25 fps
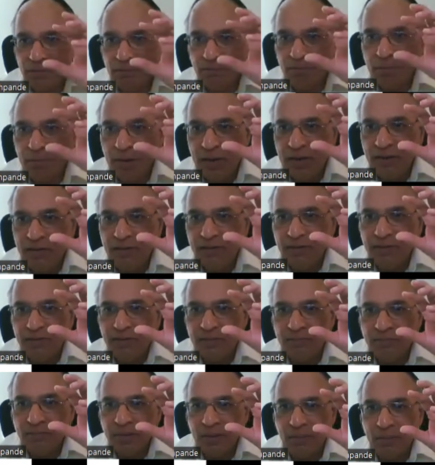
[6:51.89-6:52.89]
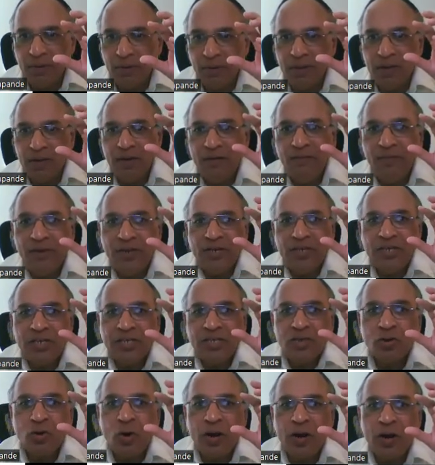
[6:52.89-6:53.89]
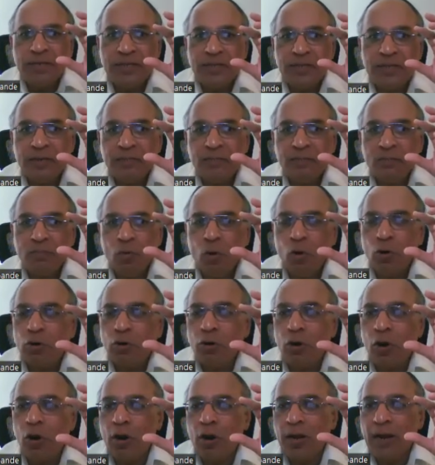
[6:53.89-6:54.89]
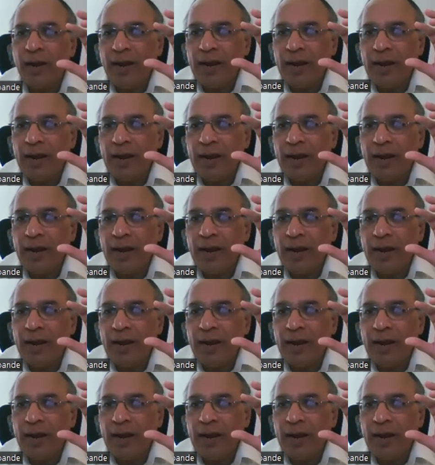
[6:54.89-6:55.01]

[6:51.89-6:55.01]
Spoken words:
big bulb, which is called as a motor